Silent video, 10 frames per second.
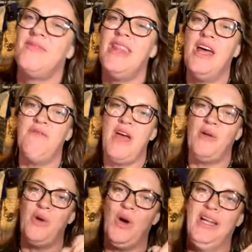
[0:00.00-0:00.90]
Love y'all,
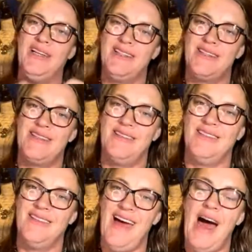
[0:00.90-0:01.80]

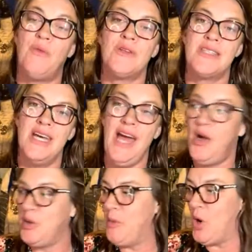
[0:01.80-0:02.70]
darlings. I will see
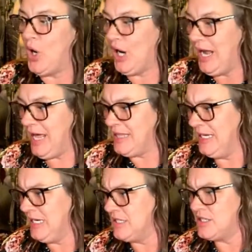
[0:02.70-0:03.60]
y'all tomorrow. I
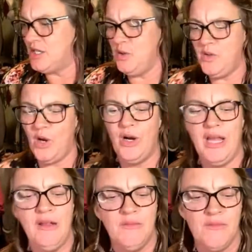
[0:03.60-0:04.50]
think it's
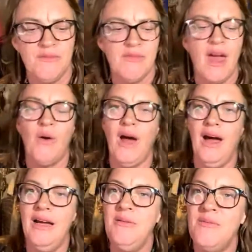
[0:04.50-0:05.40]
2:30. Okay?